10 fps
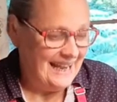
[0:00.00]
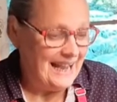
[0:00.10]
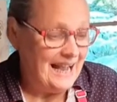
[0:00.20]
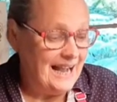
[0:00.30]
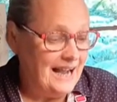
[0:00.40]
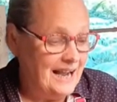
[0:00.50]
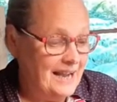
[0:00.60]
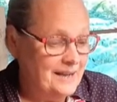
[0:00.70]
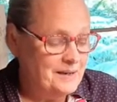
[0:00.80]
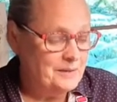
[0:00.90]

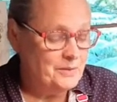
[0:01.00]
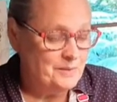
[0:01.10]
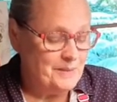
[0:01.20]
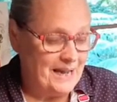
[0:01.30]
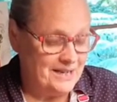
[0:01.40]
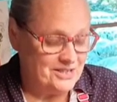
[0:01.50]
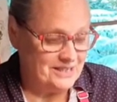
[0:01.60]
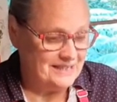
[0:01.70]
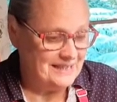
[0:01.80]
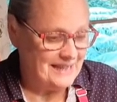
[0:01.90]
I would
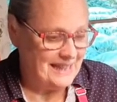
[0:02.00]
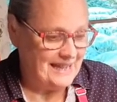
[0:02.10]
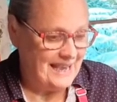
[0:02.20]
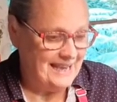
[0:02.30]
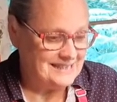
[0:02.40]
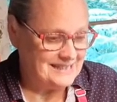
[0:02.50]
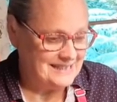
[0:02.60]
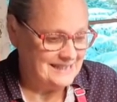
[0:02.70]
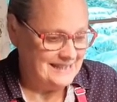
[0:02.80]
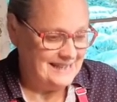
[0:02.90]
imagine that
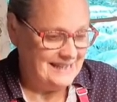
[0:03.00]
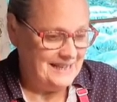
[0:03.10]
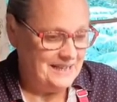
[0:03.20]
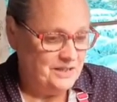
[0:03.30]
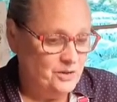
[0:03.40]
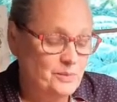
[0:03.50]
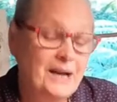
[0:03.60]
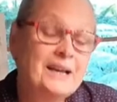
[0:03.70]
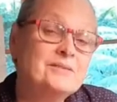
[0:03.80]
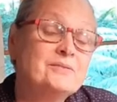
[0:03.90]
you might
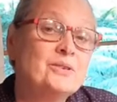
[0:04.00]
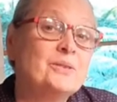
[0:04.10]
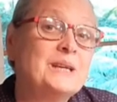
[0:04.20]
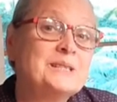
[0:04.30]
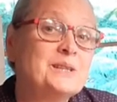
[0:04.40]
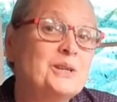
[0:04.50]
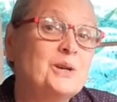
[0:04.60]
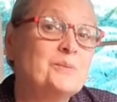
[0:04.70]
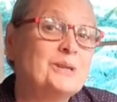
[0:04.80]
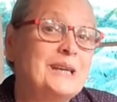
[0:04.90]
have a few things
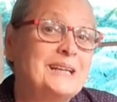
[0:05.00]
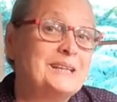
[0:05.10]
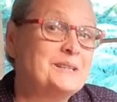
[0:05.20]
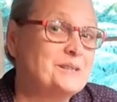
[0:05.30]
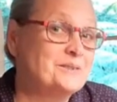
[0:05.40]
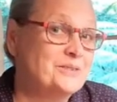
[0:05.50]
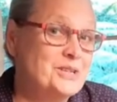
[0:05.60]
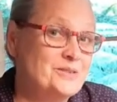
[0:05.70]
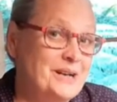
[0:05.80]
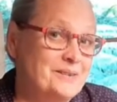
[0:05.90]
accumulating in your
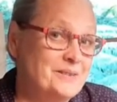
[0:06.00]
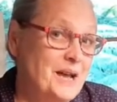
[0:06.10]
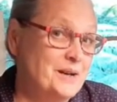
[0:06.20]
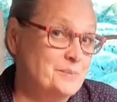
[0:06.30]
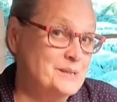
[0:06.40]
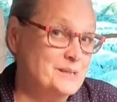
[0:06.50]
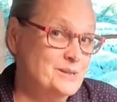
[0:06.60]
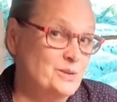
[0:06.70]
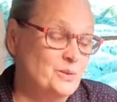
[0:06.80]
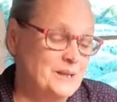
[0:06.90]
refrigerator if you had a busy
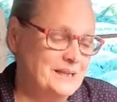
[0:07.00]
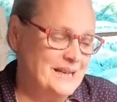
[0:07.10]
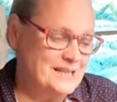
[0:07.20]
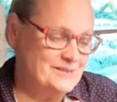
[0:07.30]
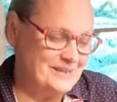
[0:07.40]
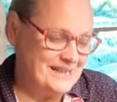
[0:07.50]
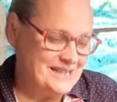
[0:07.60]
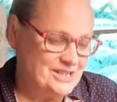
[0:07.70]
school week last week.